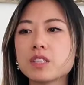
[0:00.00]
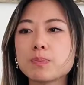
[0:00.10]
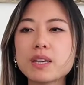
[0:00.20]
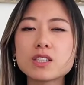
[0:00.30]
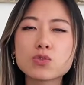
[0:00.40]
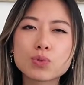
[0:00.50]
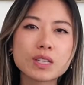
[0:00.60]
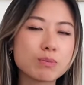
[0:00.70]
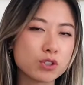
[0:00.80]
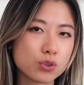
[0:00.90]
space is really
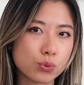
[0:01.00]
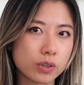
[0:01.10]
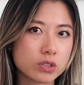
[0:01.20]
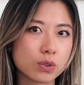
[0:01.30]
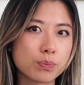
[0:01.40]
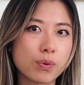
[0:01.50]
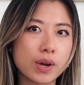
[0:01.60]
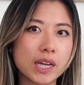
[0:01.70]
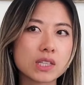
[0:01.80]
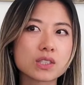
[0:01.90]
matured to a
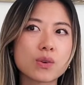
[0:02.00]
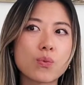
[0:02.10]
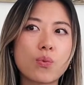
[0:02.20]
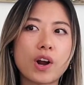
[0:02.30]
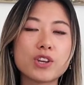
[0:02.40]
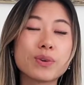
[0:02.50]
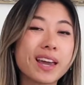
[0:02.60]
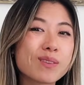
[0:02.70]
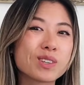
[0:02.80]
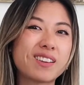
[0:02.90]
point where you
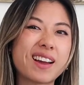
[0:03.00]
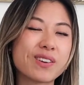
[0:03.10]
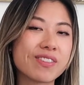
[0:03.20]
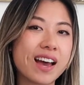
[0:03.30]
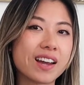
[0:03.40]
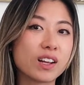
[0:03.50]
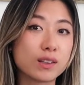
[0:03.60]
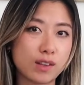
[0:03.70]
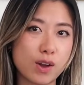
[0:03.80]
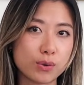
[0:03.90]
can't rely on that
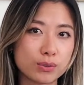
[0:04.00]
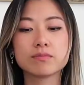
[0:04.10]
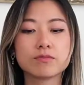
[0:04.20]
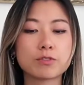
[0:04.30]
alone. For